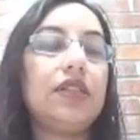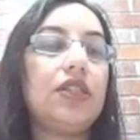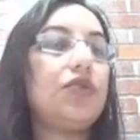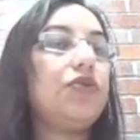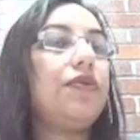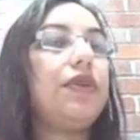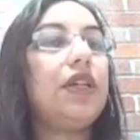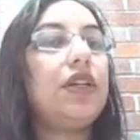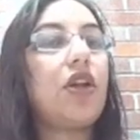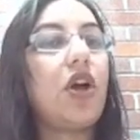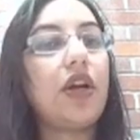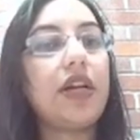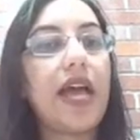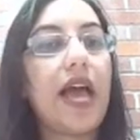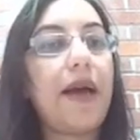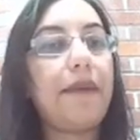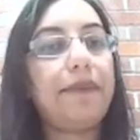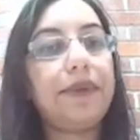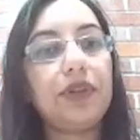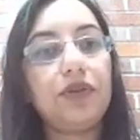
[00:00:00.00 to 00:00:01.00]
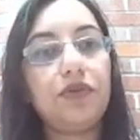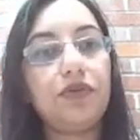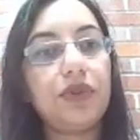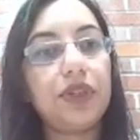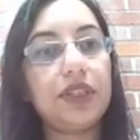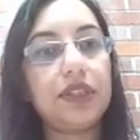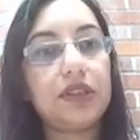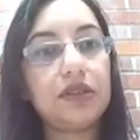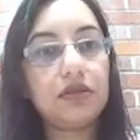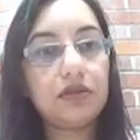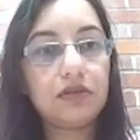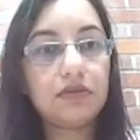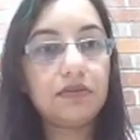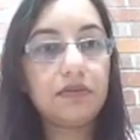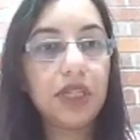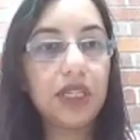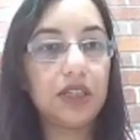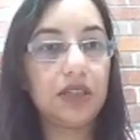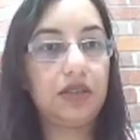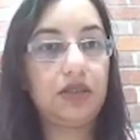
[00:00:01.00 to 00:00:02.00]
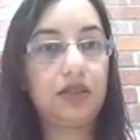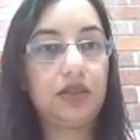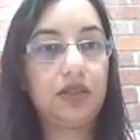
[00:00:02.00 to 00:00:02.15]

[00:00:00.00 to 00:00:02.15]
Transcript: this will not happen with me,